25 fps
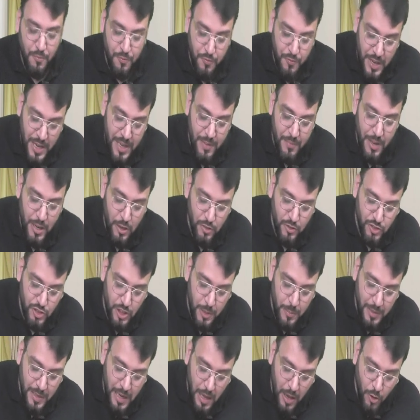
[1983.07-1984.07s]
fair value is
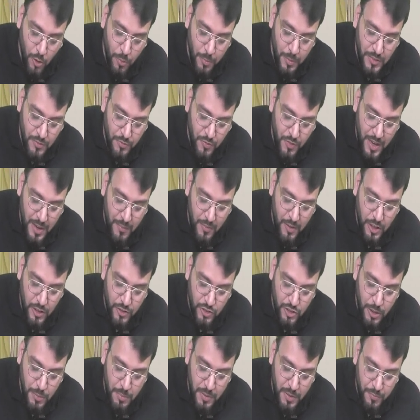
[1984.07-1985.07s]
given how much? Fair value is
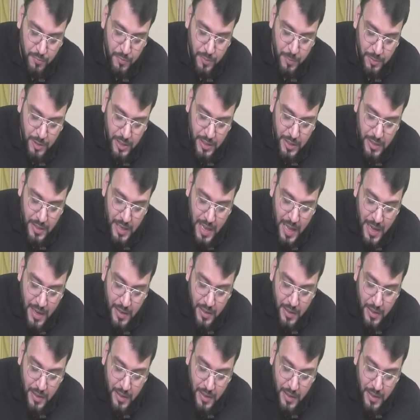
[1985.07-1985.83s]
given 15 lakh